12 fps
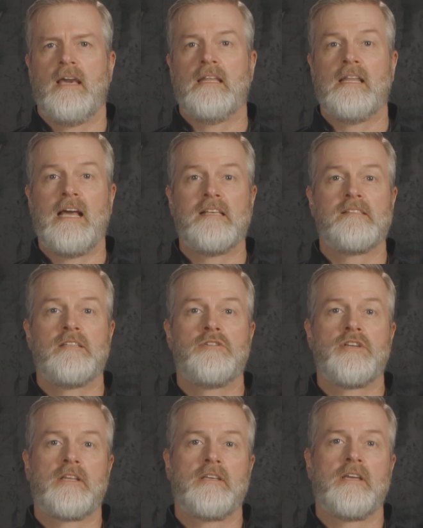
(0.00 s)
And lastly,
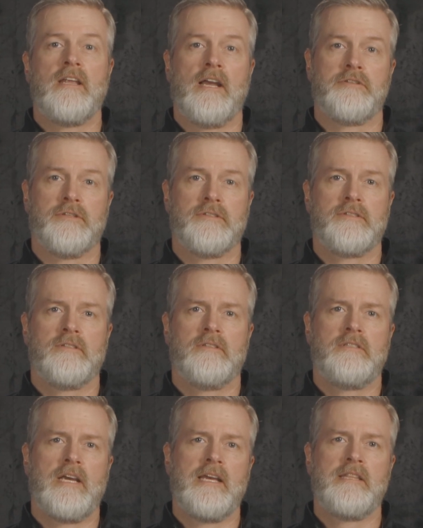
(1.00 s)
check the connections.
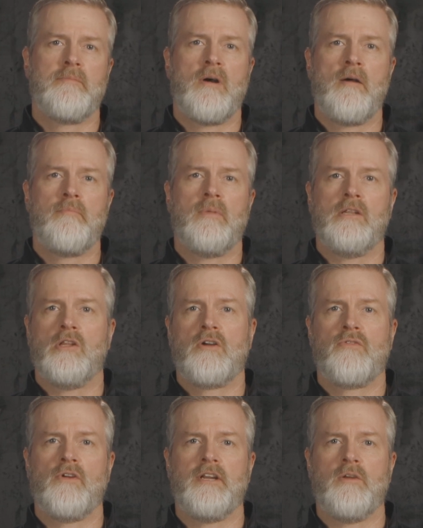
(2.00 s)
Tighten them up and
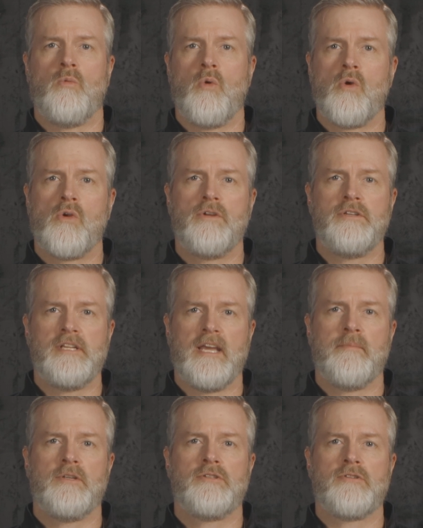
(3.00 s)
look for any worn,
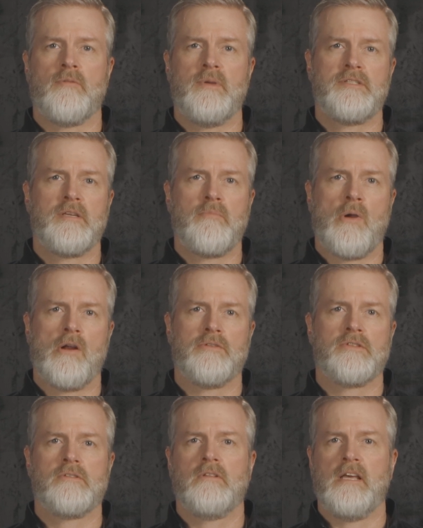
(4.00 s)
damaged, or missing
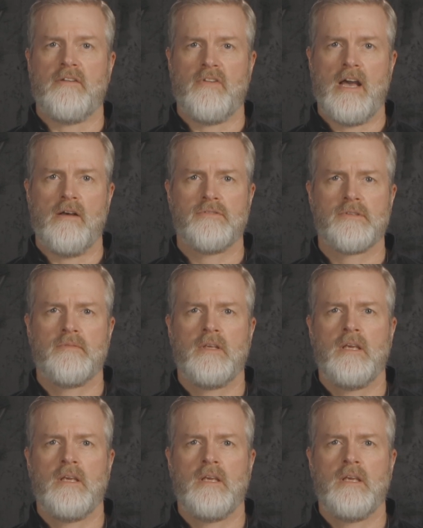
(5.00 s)
parts, like valves.